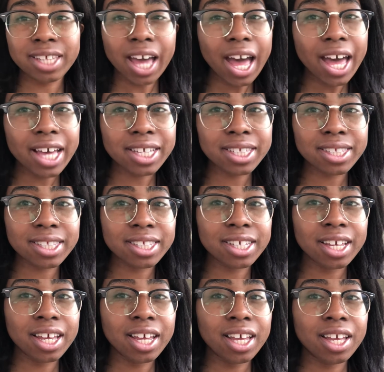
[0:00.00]
test
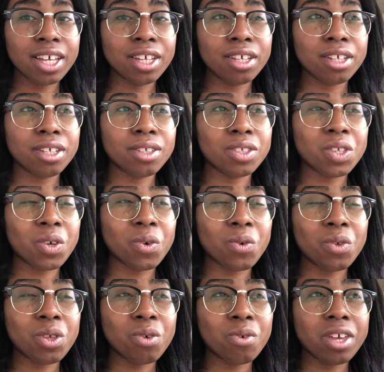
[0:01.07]
so
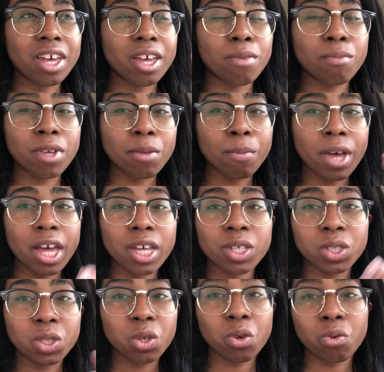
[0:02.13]
you can
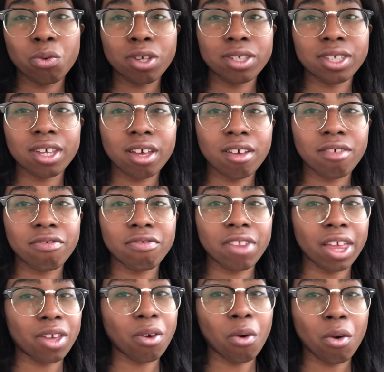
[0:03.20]
minimize your risk of
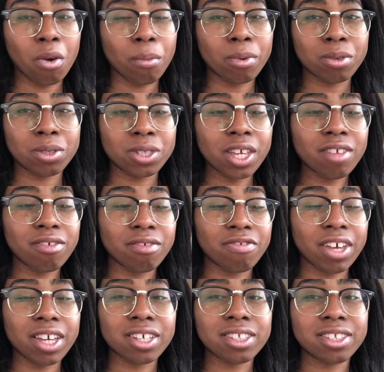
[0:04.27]
like horrible side
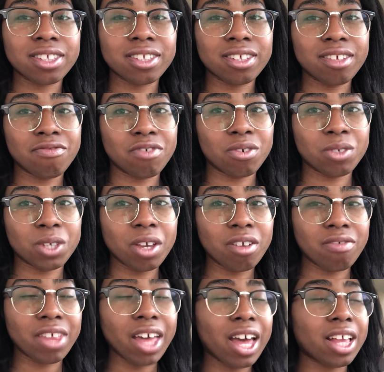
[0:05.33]
effects, if you're
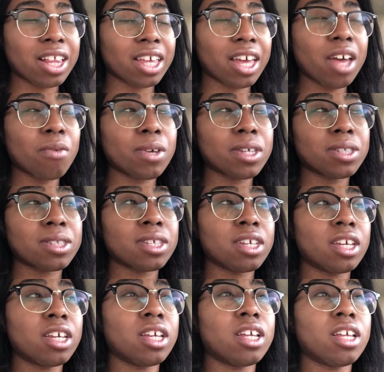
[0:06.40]
scared of that, like I was.
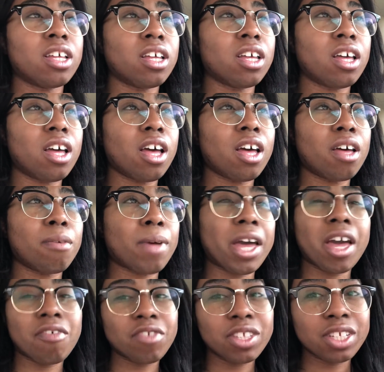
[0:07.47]
I
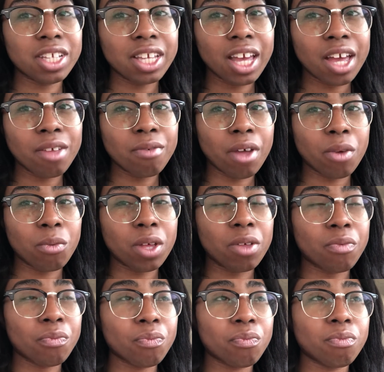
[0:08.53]
haven't done it yet. I
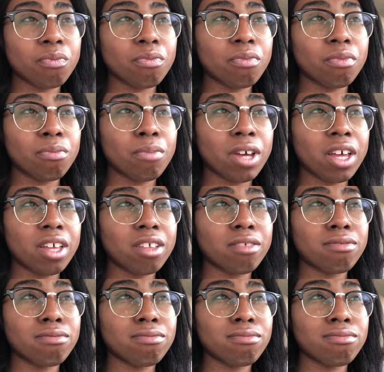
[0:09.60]
will. But
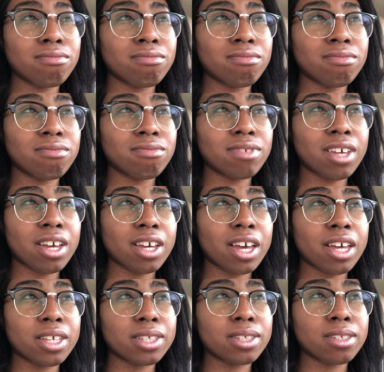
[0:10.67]
yeah,
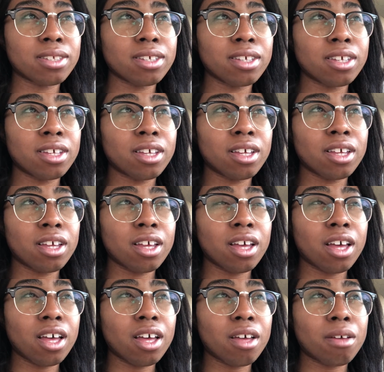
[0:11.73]
guys,
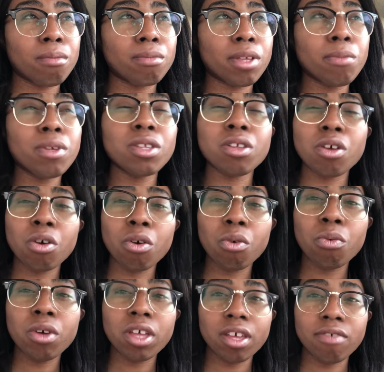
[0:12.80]
let me
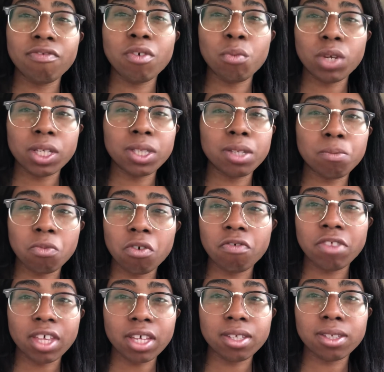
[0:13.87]
know if you want to see more of
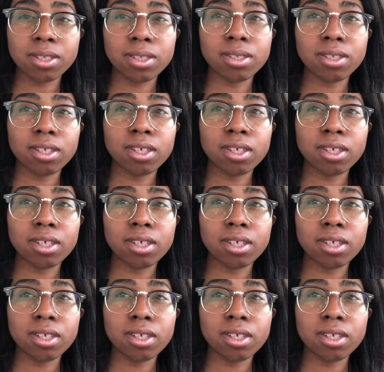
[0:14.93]
this.